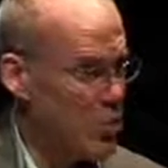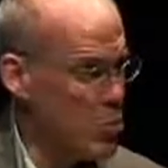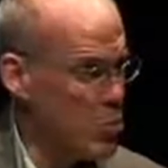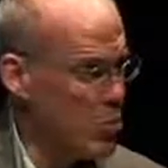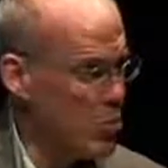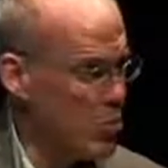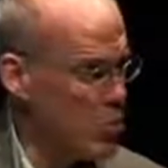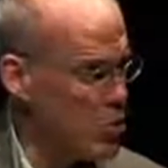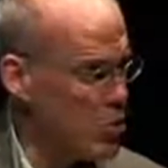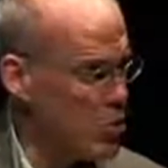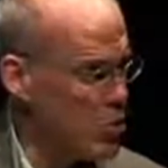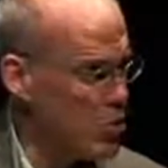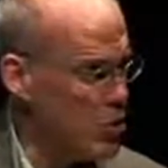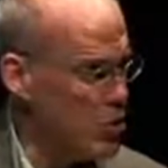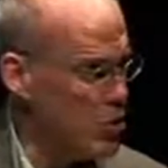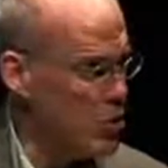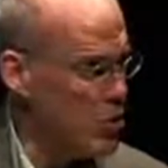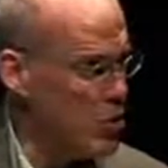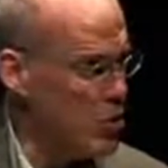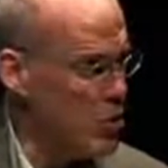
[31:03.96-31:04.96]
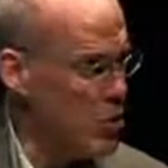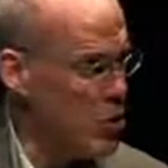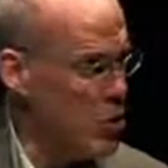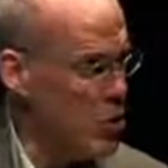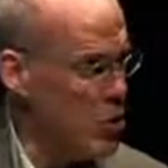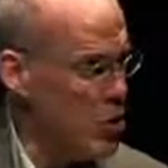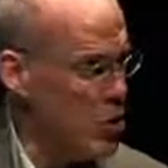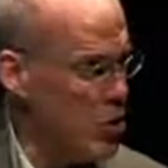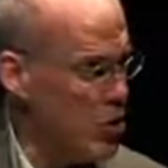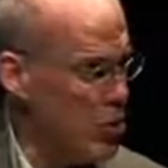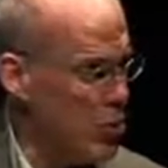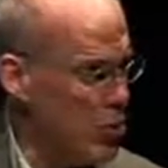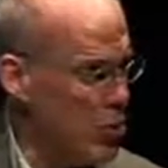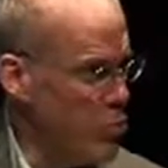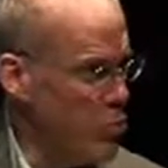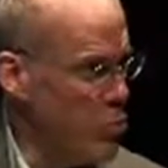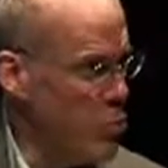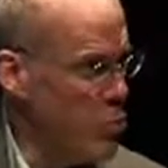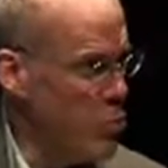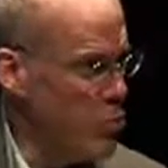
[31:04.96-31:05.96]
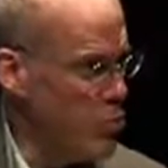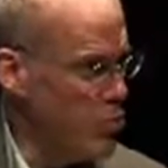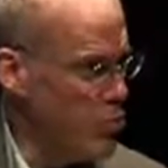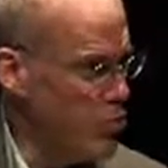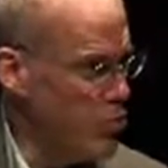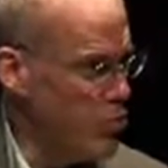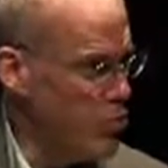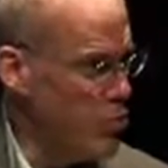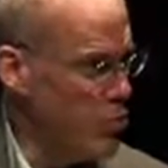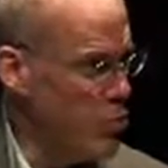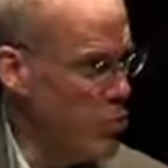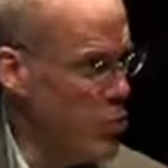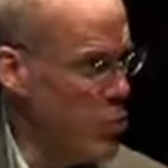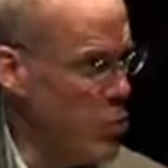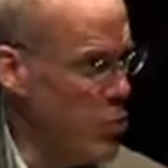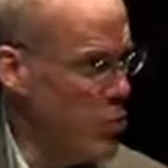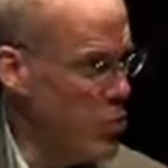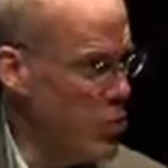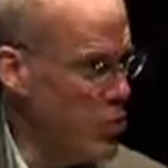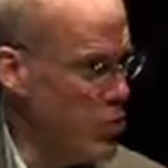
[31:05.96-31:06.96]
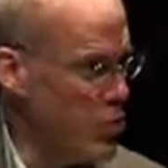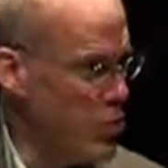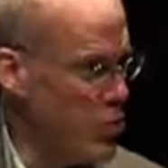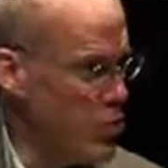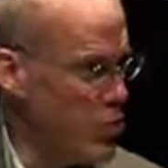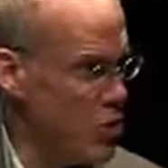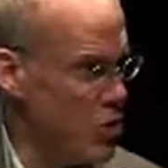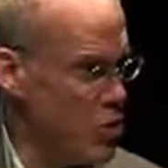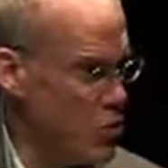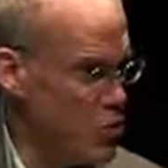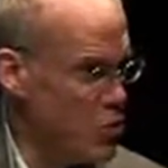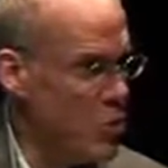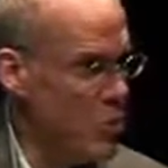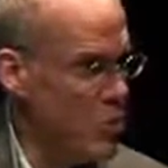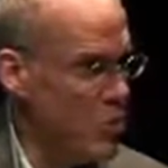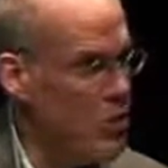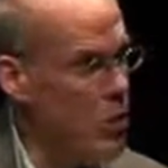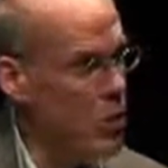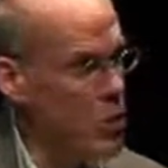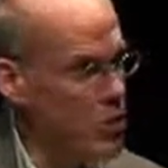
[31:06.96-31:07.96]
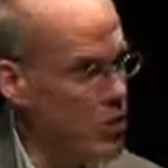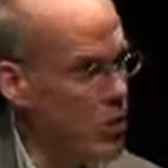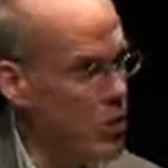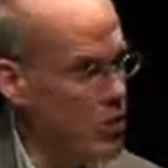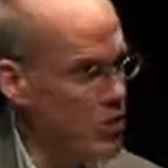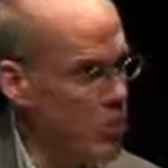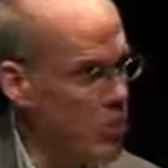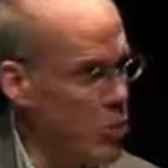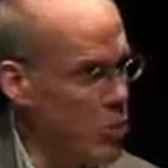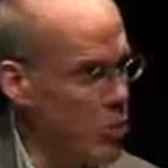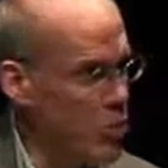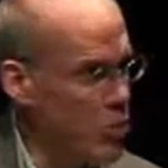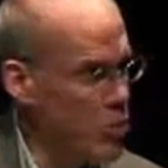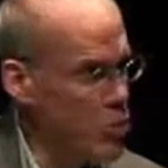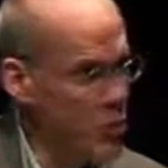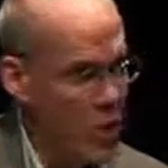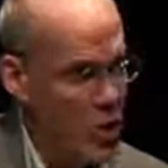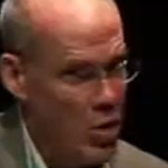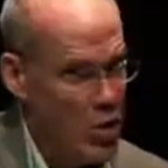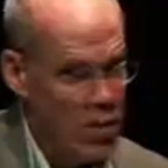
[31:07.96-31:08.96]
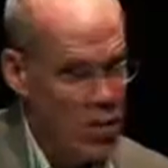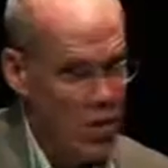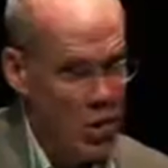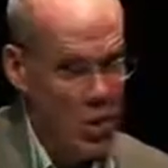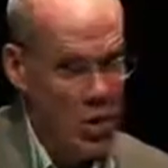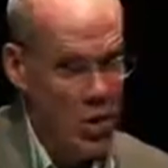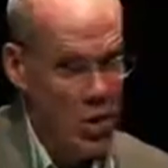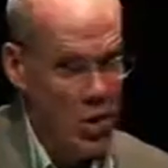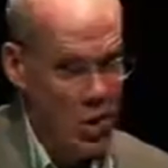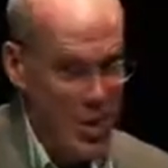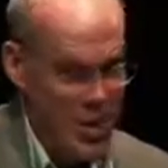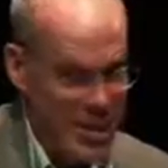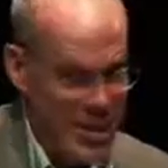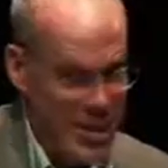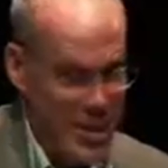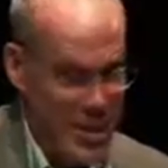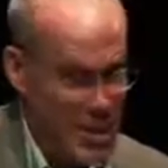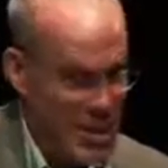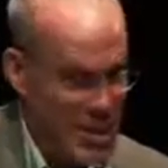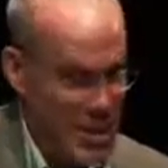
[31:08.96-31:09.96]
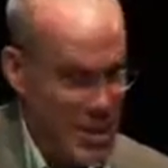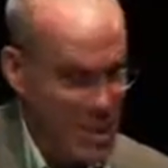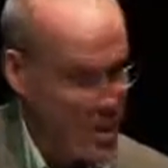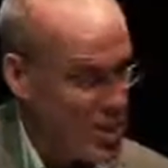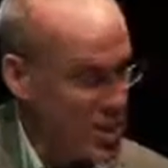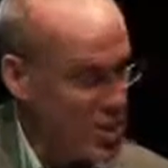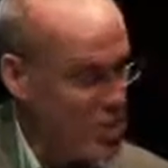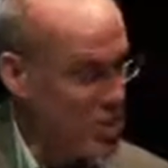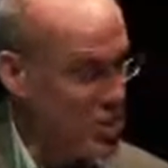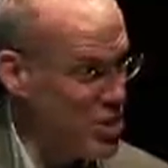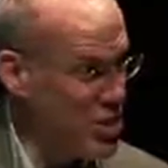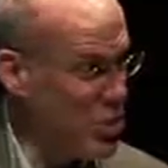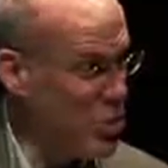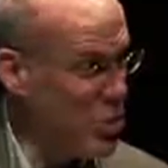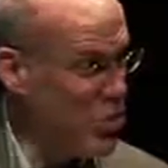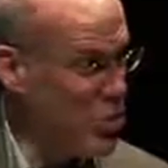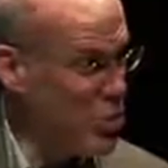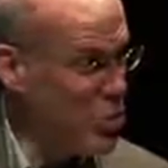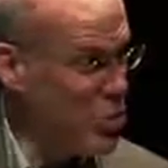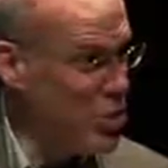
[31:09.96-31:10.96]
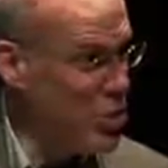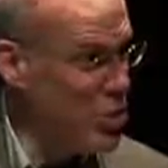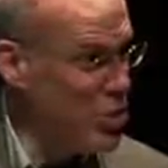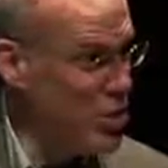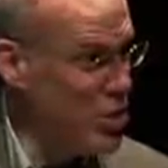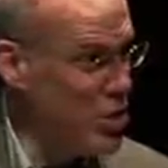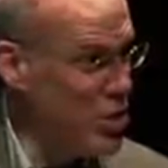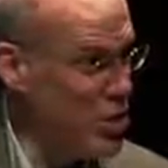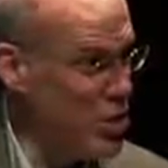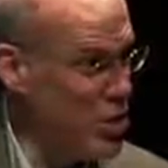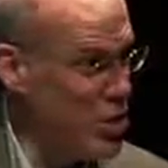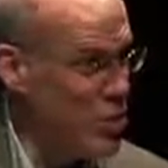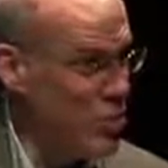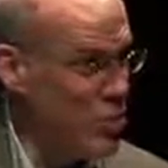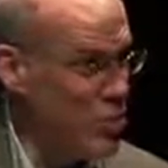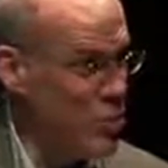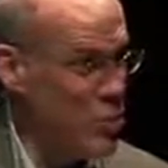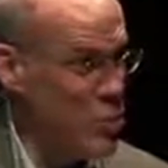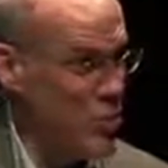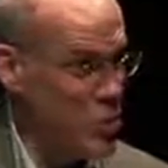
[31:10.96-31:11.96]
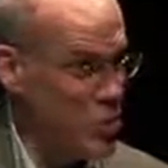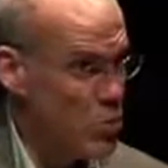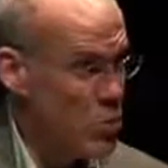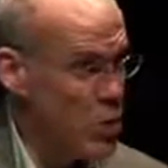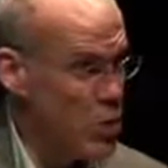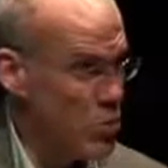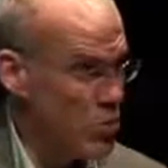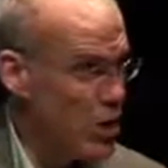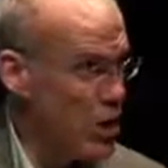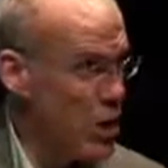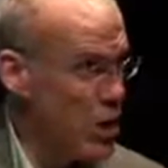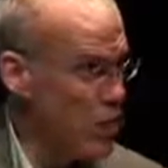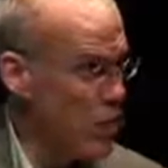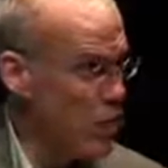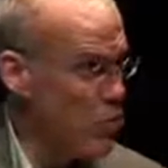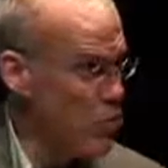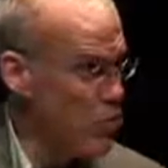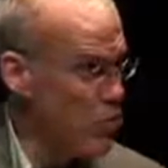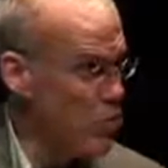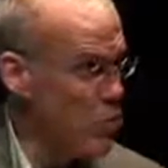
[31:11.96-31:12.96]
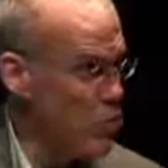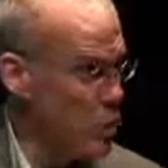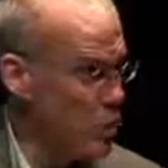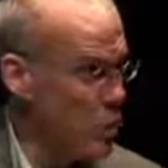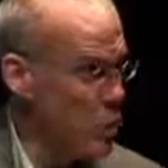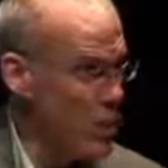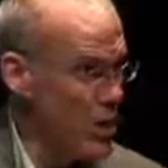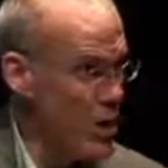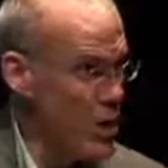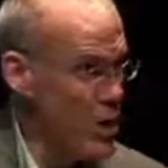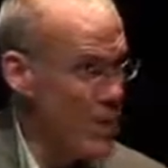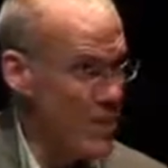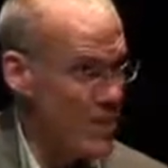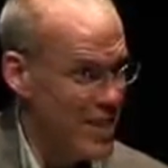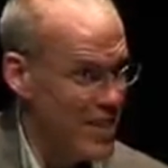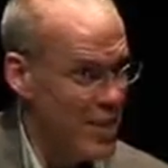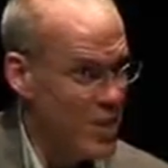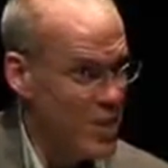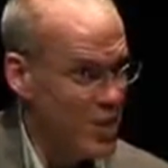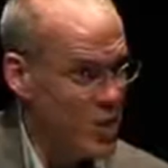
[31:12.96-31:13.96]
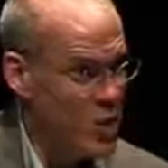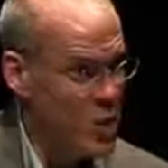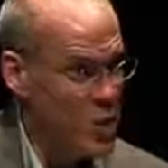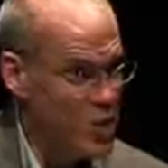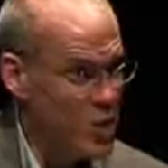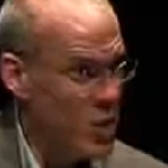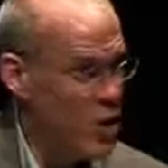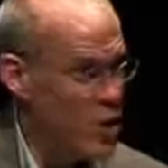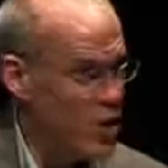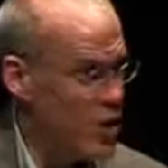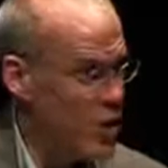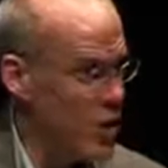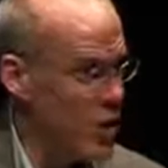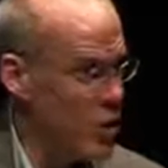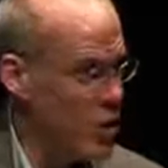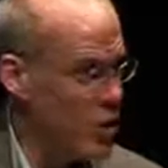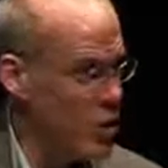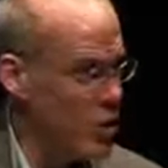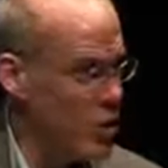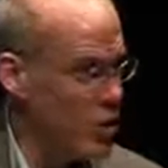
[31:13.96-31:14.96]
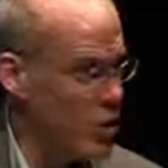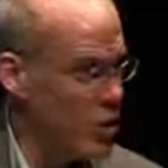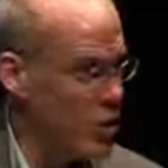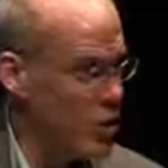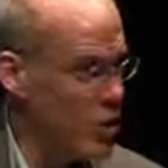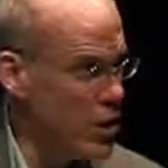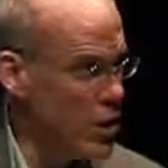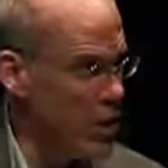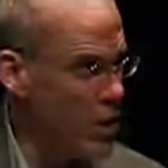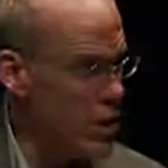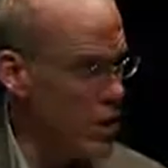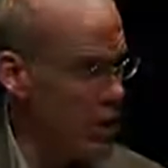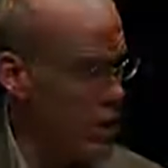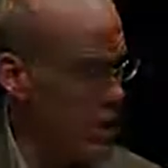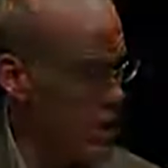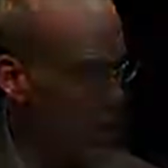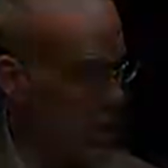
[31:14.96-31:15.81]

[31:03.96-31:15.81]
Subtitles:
the more visceral hopes, fears, dreams of people, which to get change on the scale we're going to need is what we have to mobilize, not just our intellects, I